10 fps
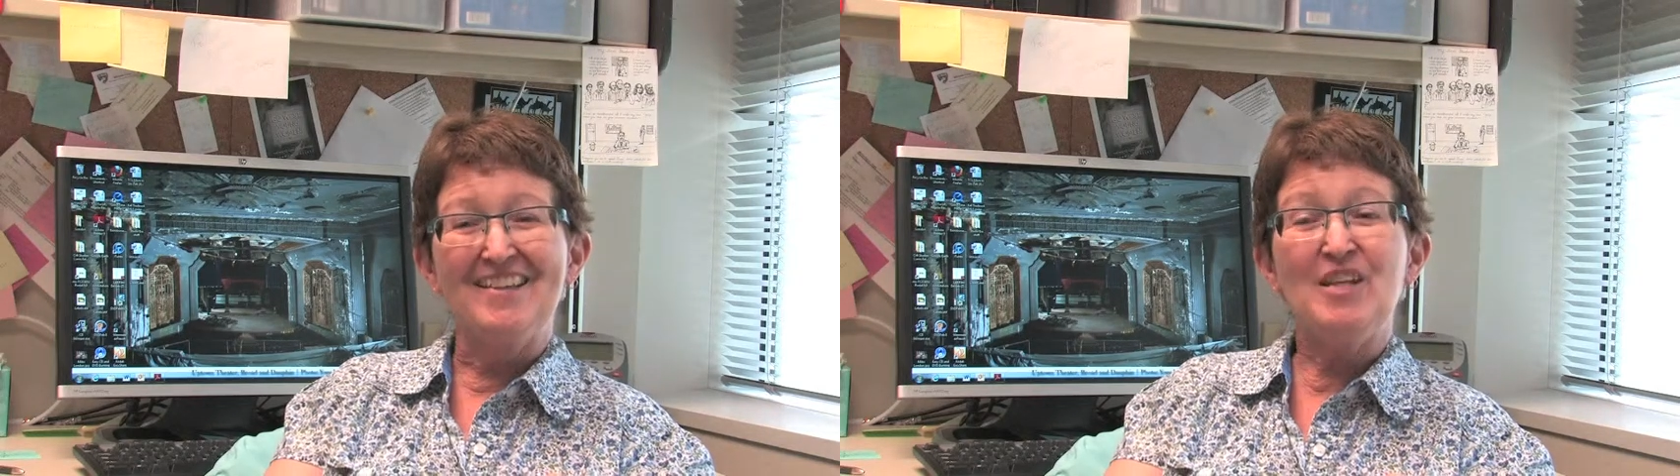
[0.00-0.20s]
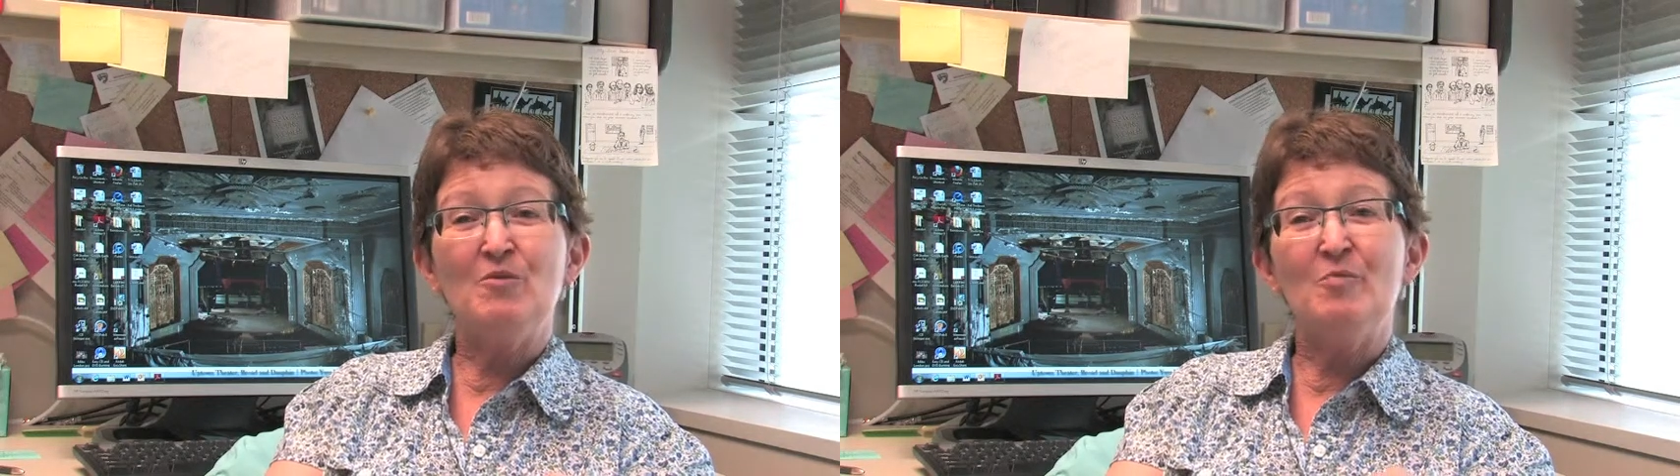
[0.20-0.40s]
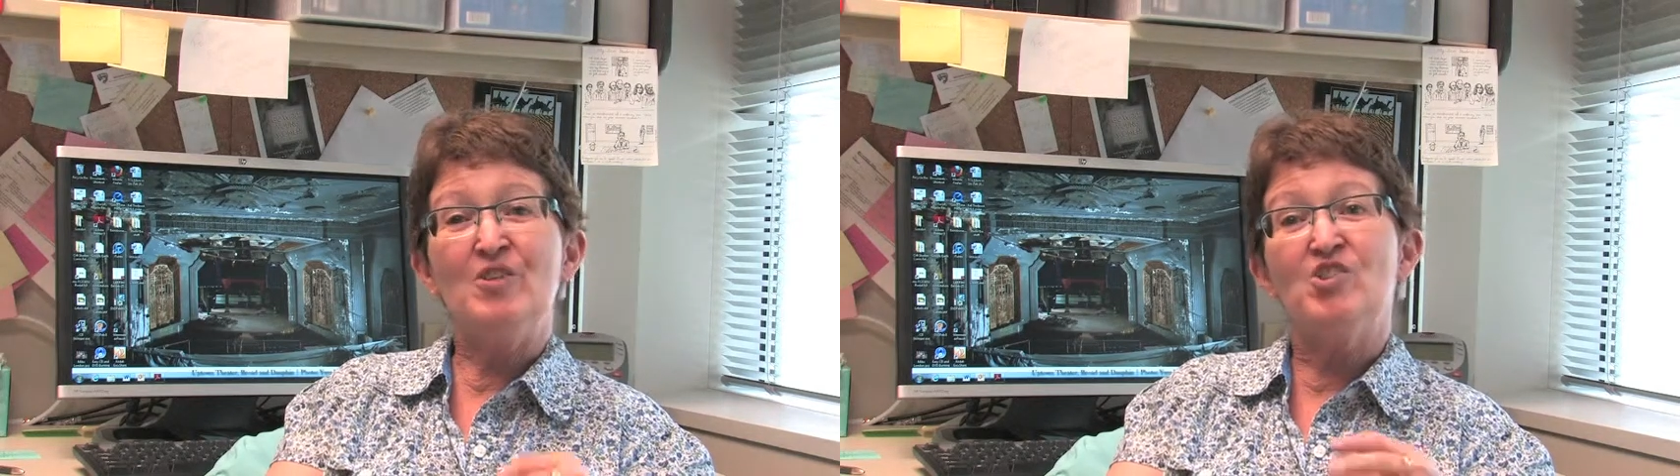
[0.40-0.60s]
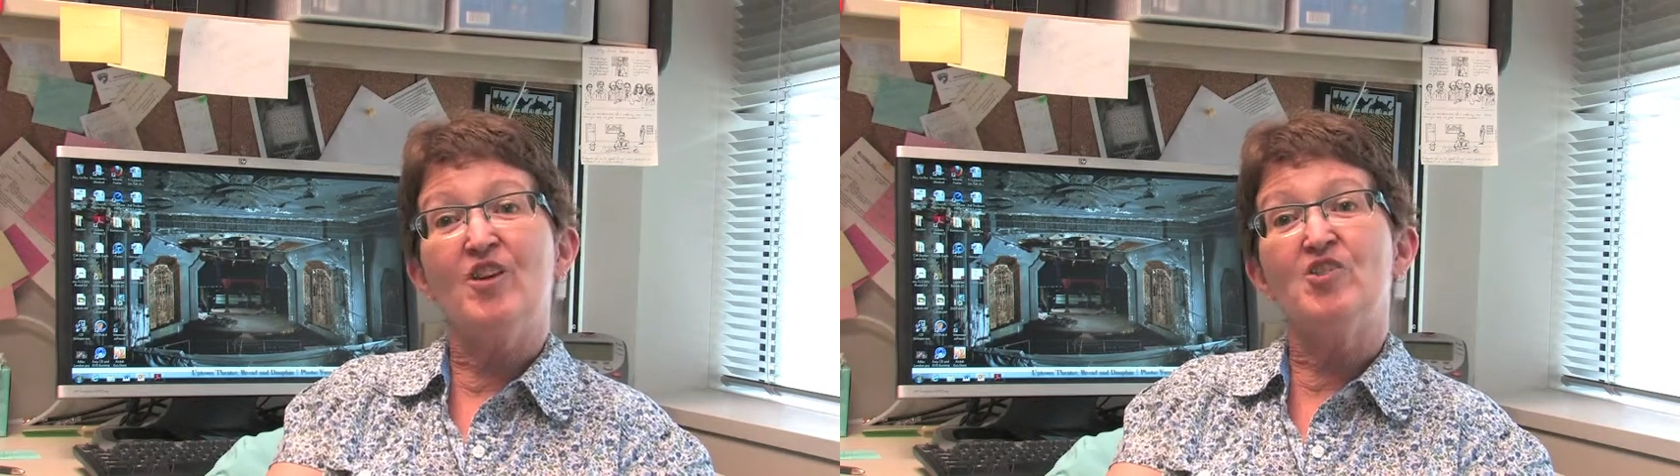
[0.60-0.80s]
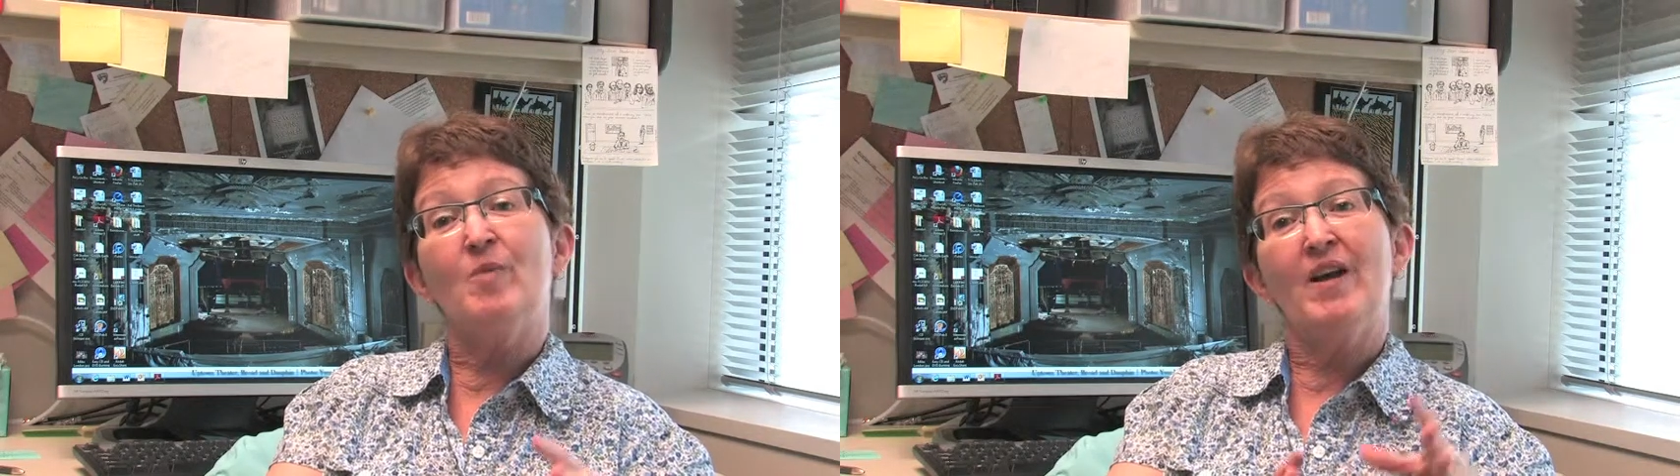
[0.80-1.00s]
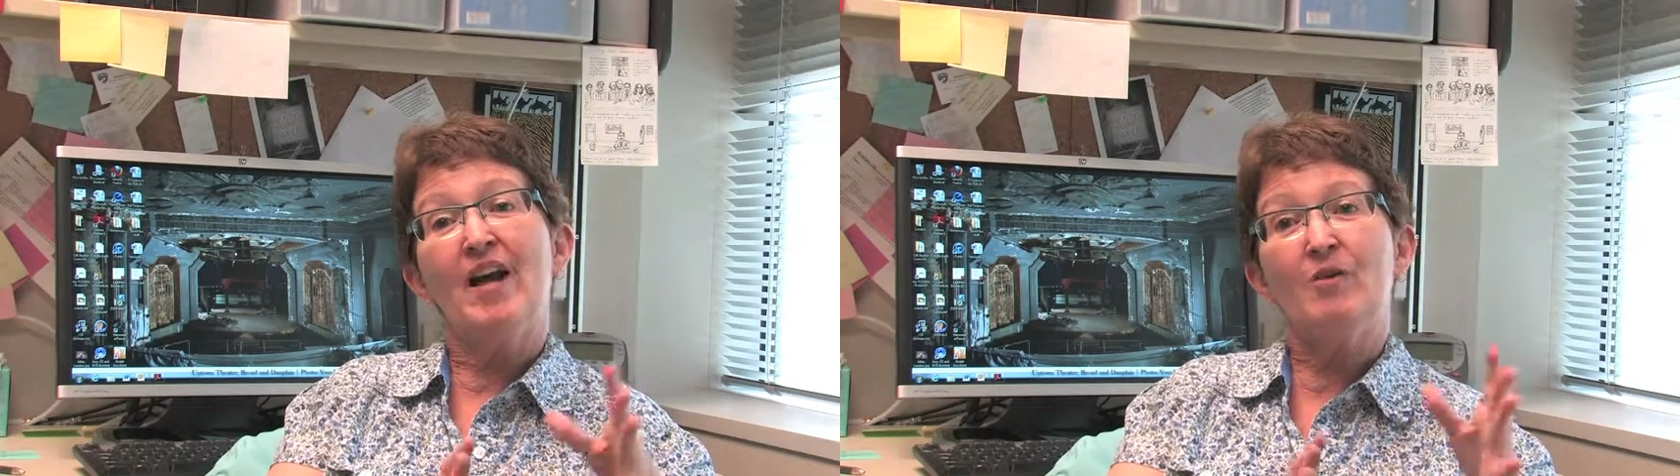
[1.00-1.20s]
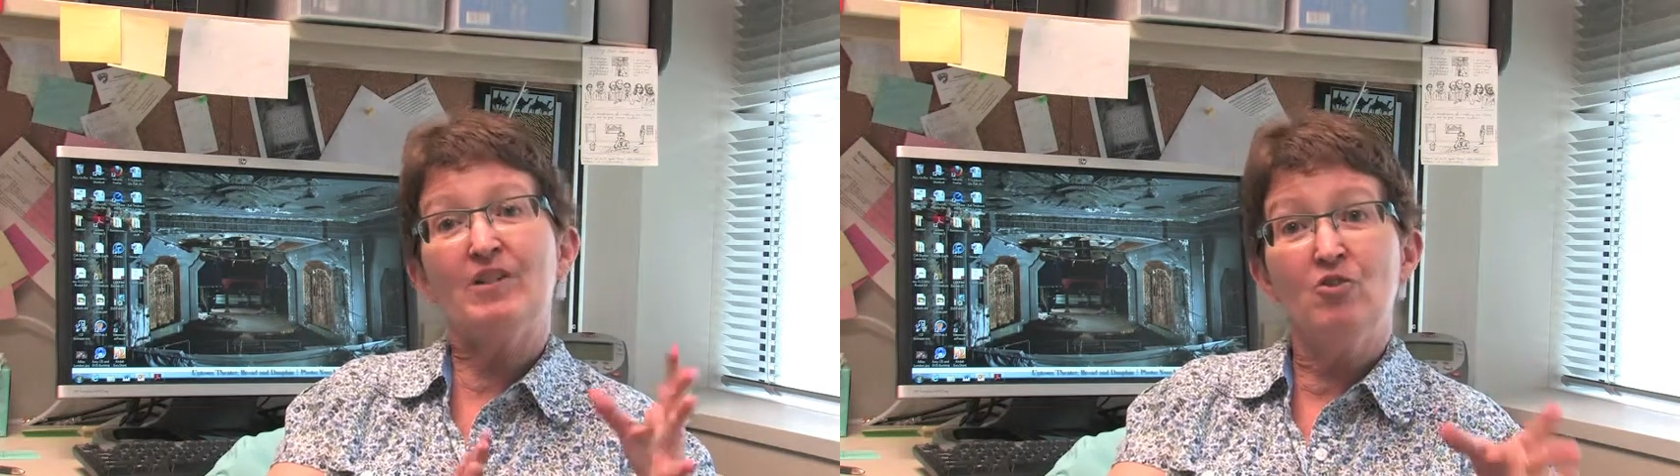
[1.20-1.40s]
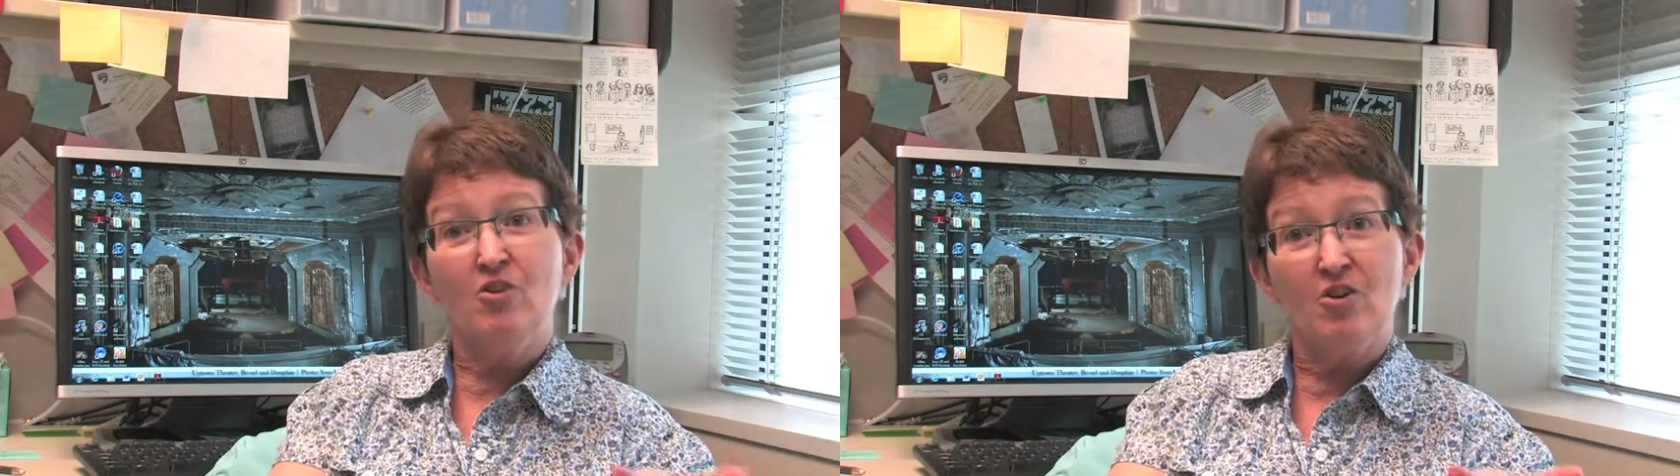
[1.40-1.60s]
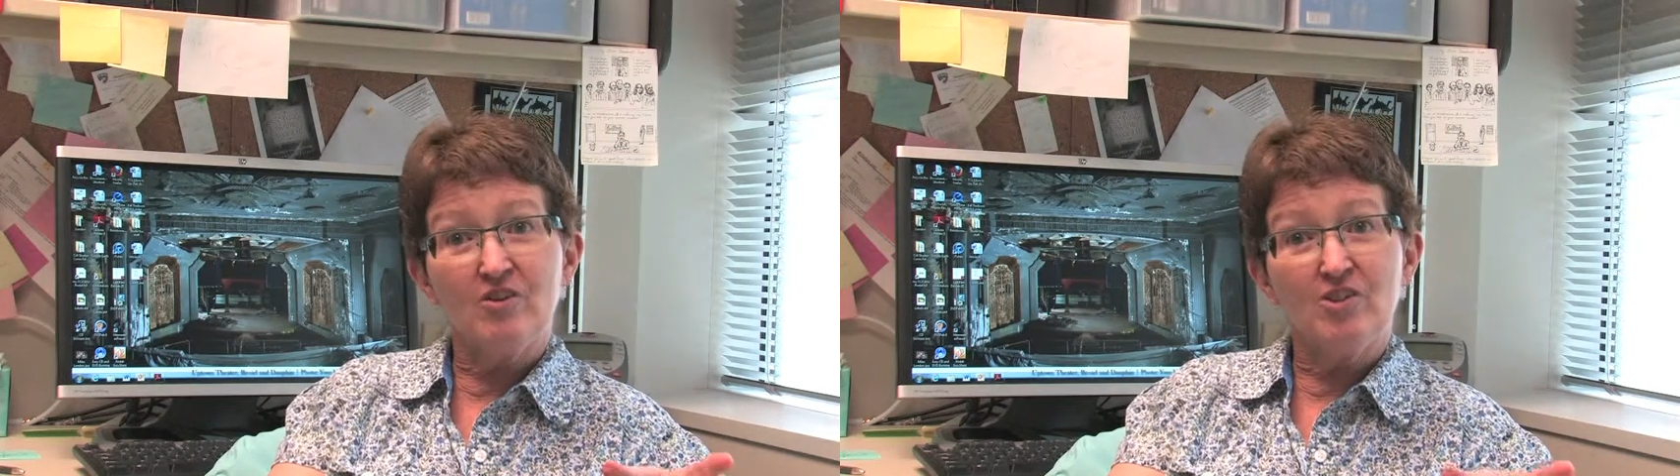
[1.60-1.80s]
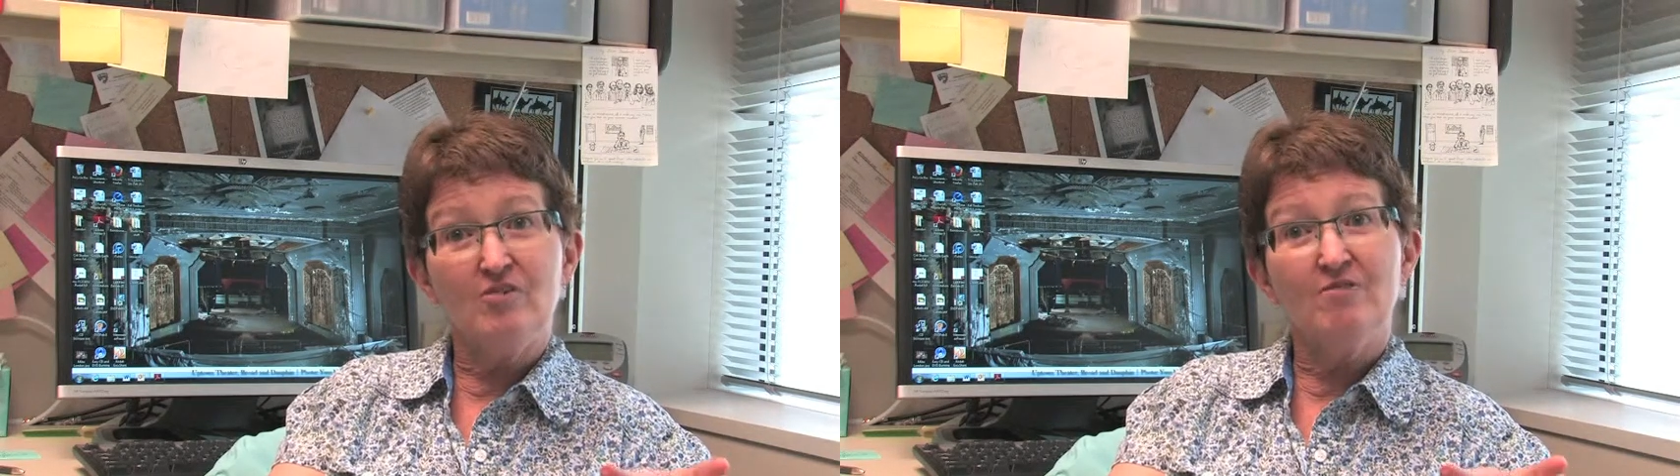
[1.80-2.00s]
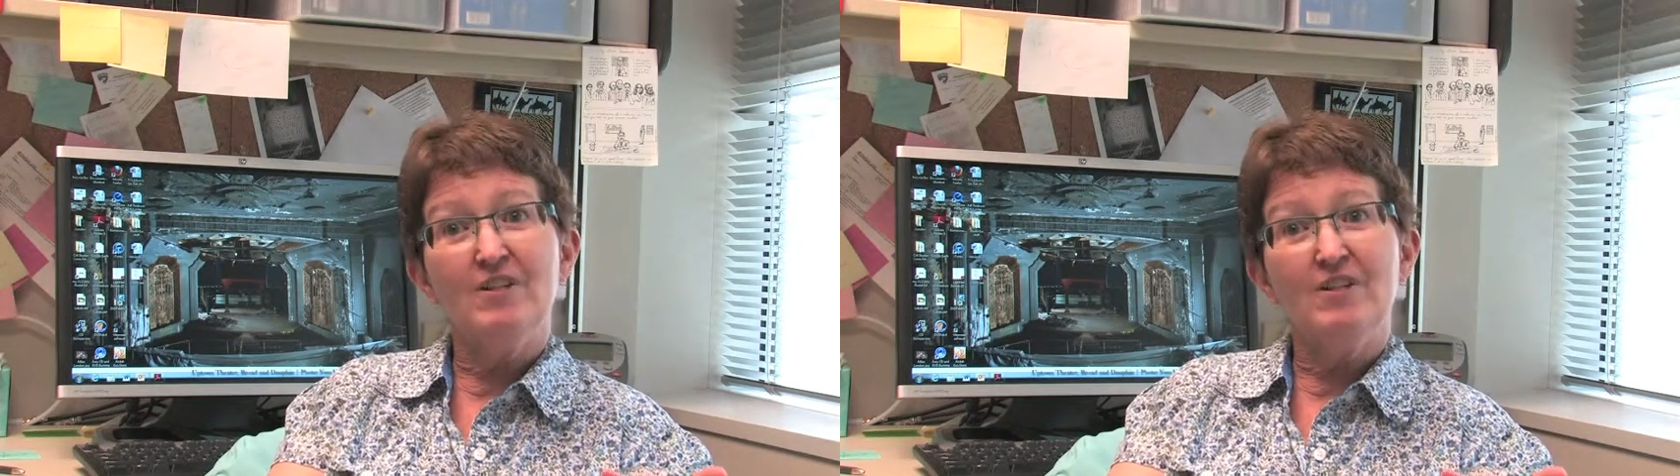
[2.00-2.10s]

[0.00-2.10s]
that he would be judged by how he looked